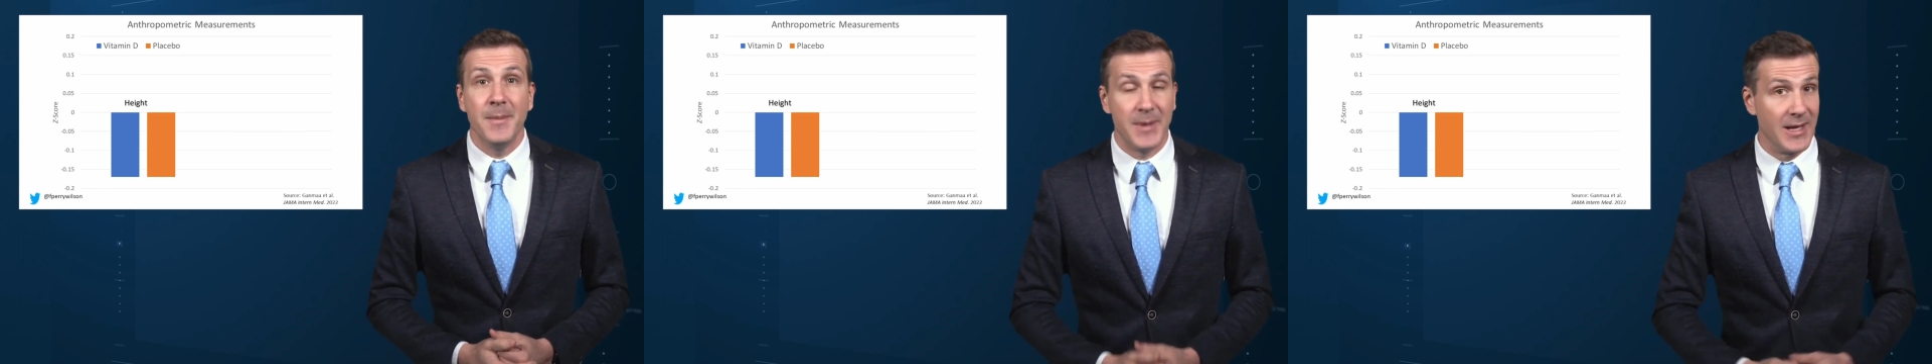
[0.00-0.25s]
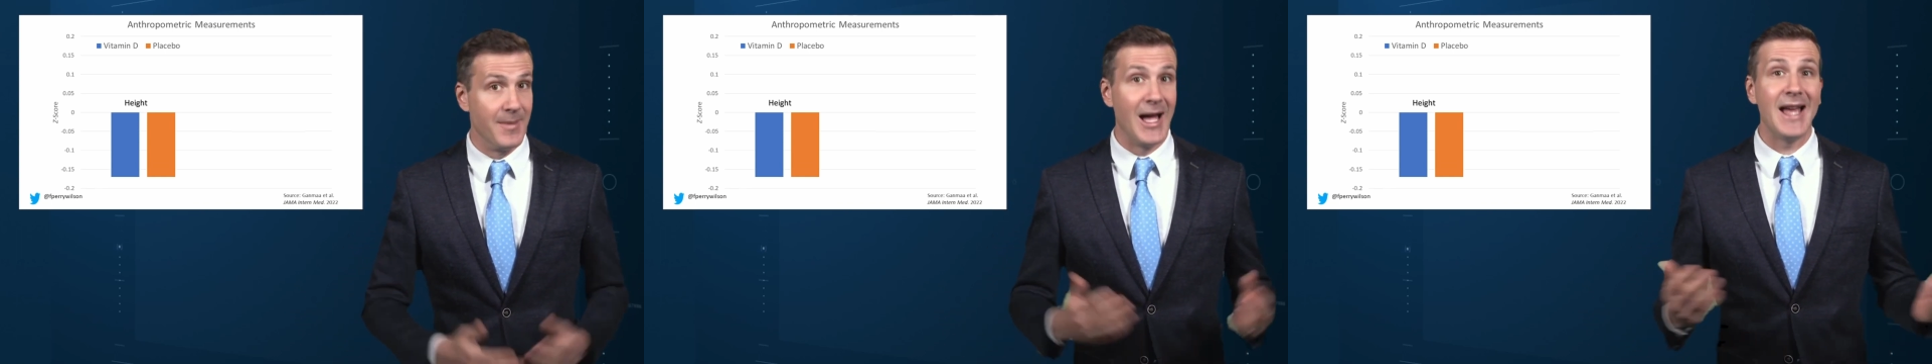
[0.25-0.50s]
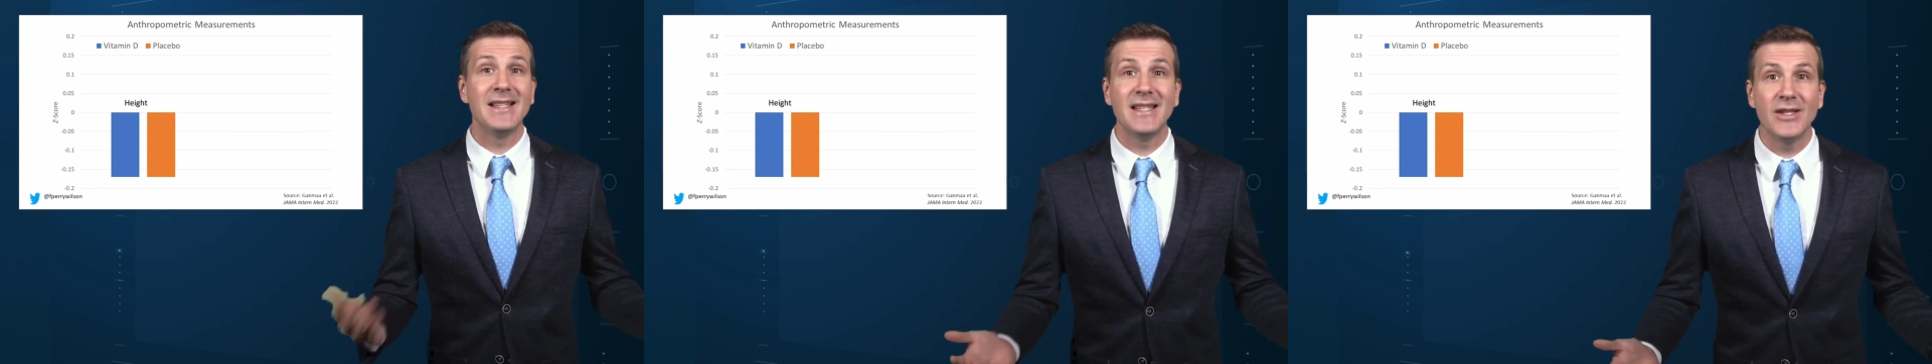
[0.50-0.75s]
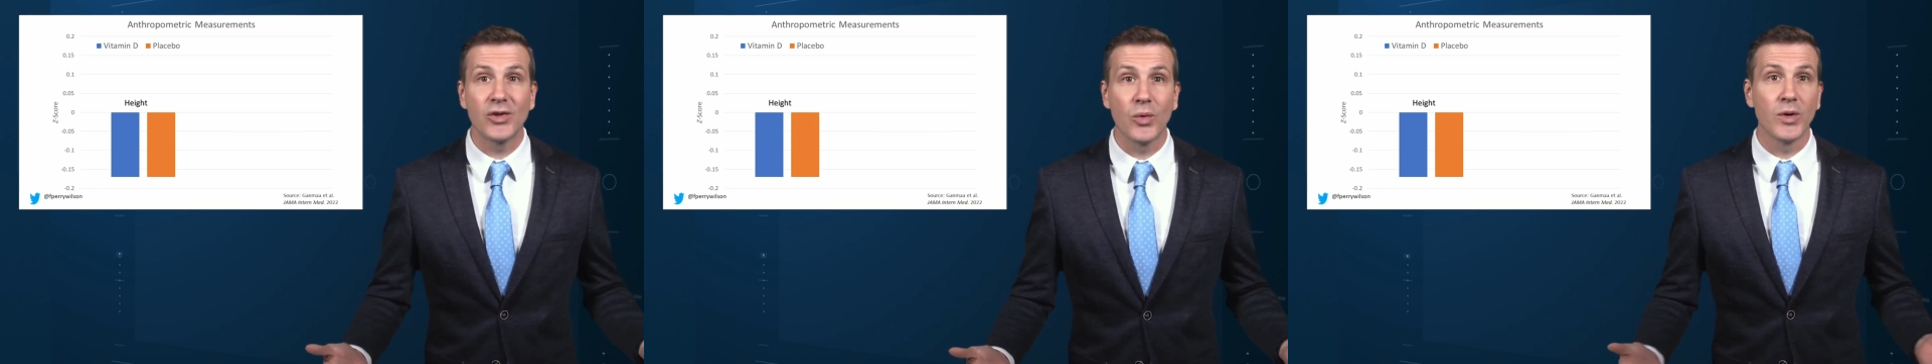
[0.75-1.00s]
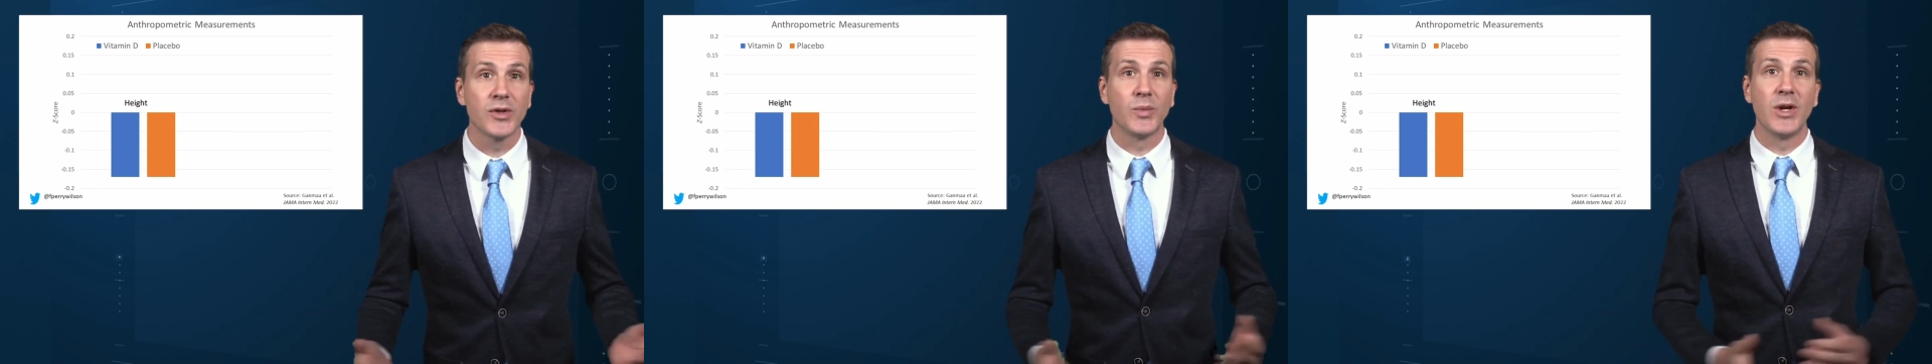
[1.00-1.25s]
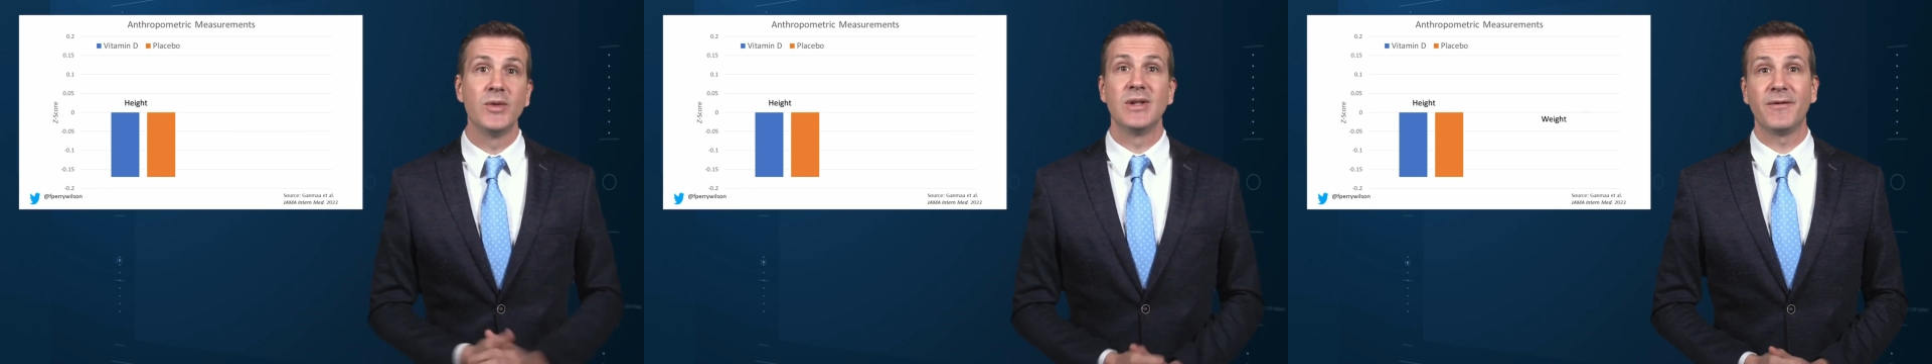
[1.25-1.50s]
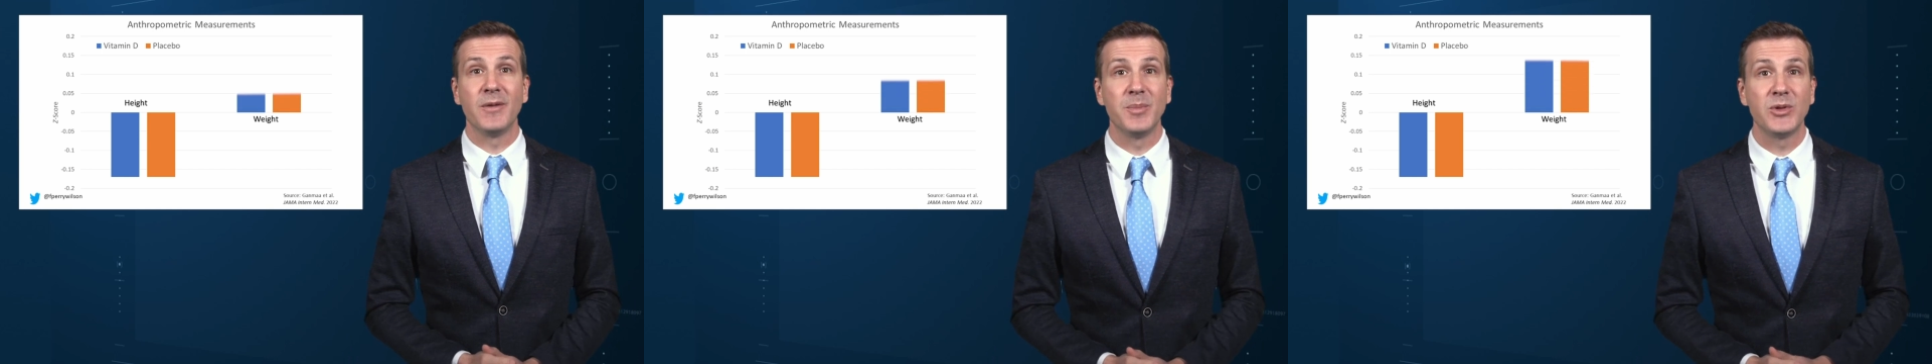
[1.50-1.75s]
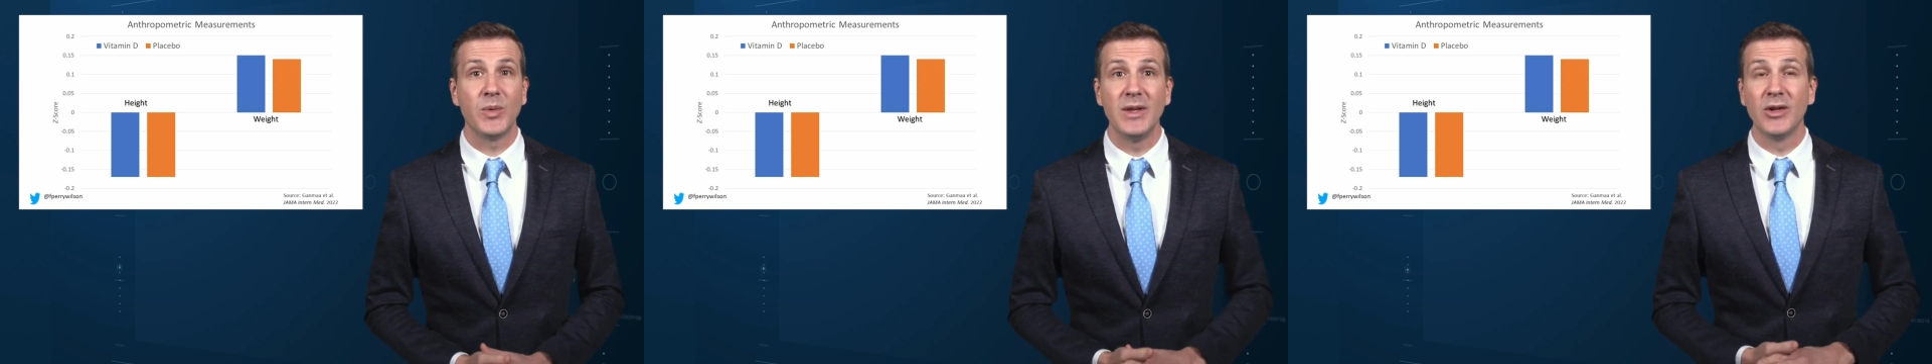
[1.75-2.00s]
BMI Z-scores were no different
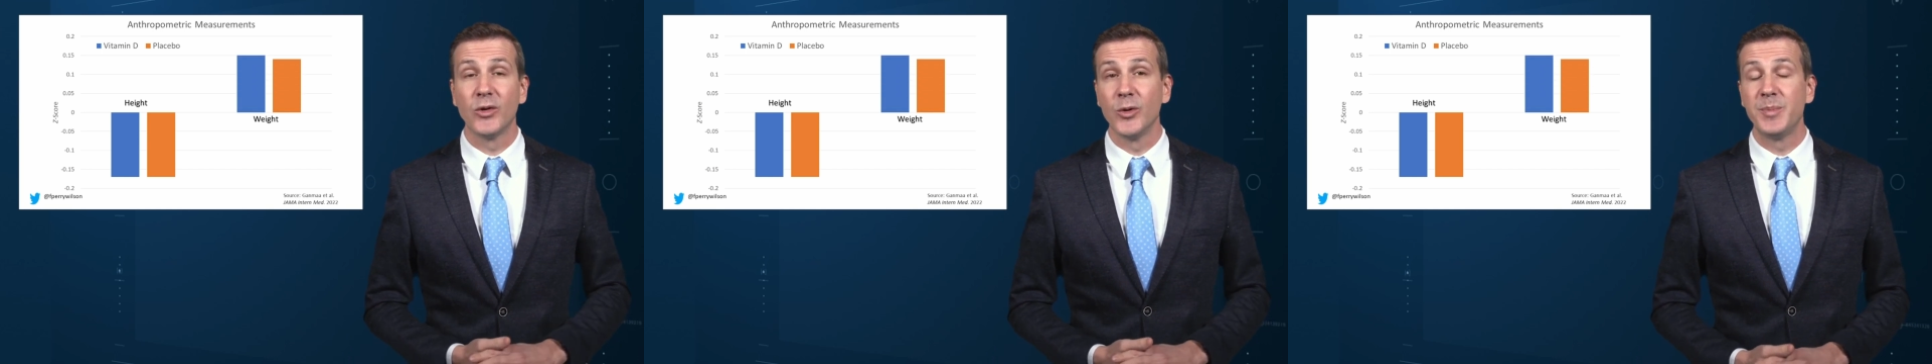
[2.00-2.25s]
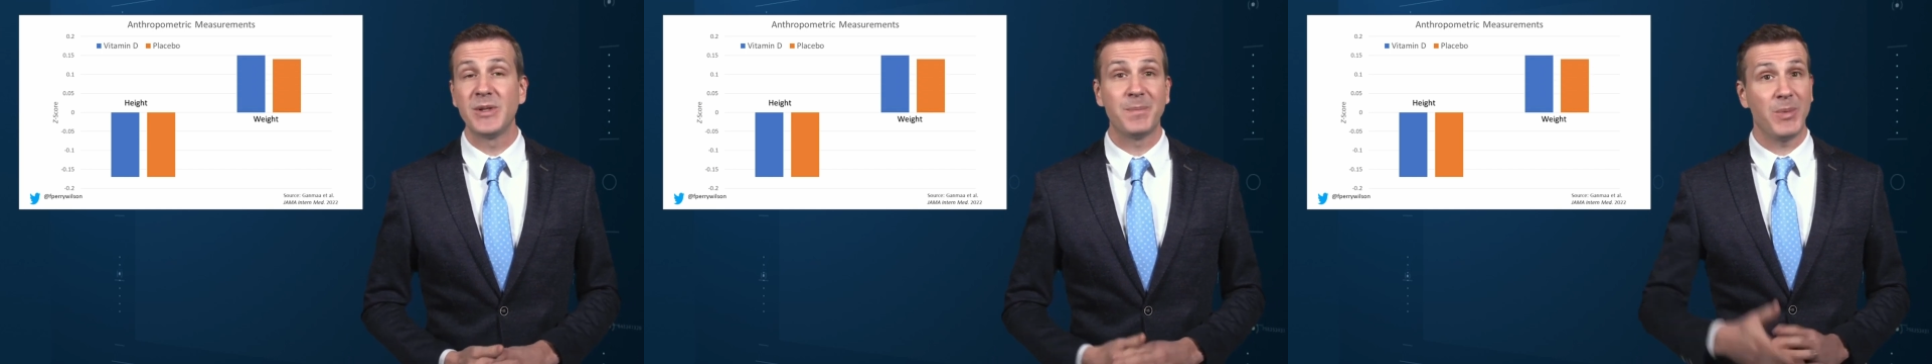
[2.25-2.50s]
between the groups,